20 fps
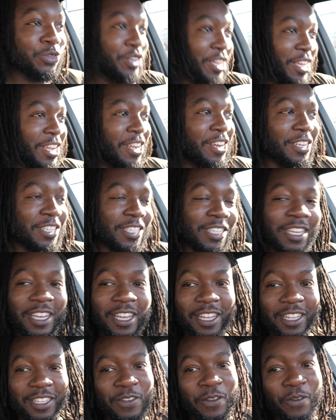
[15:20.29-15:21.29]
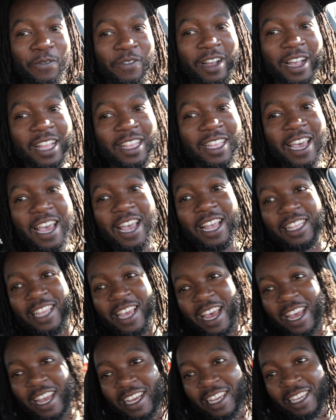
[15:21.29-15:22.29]
in here is good too. Forgot to add
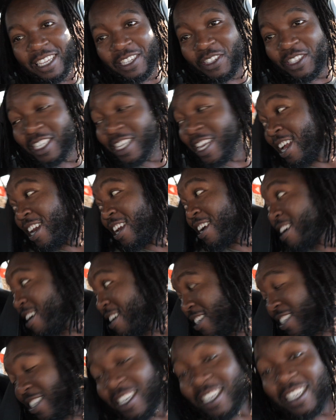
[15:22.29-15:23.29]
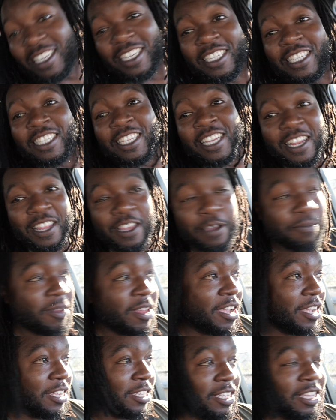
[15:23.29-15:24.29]
that. You see how the car seat is still in
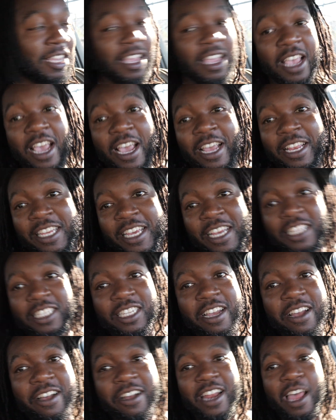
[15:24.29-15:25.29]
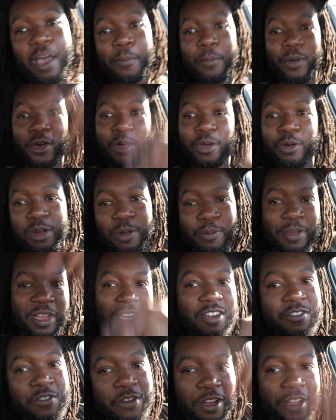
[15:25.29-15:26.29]
place? And the Integra, that boy would have been
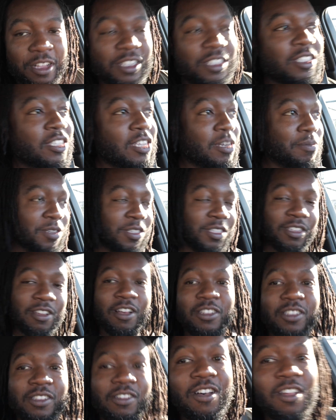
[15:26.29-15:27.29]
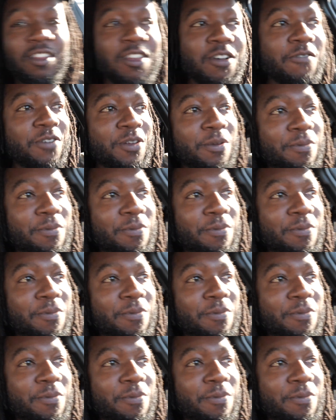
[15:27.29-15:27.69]
doing somersaults all over the